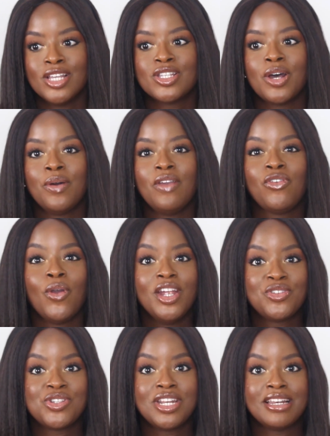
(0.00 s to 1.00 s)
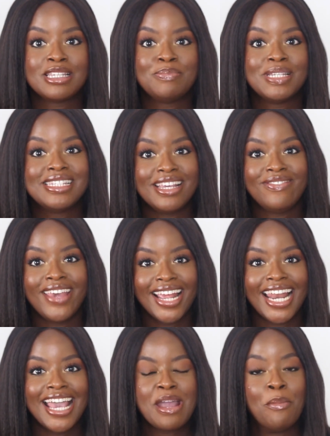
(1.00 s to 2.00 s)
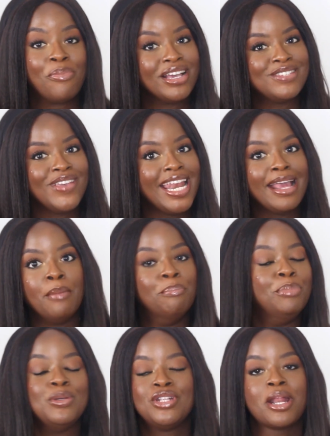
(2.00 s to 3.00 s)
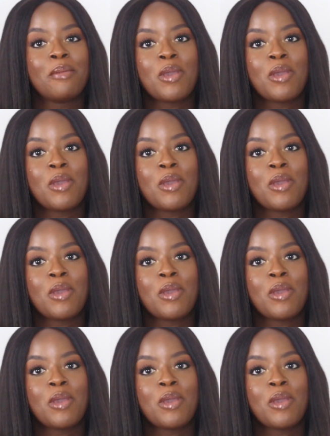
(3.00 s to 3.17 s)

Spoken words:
So if you're interested in a specific like breastfeeding and boosting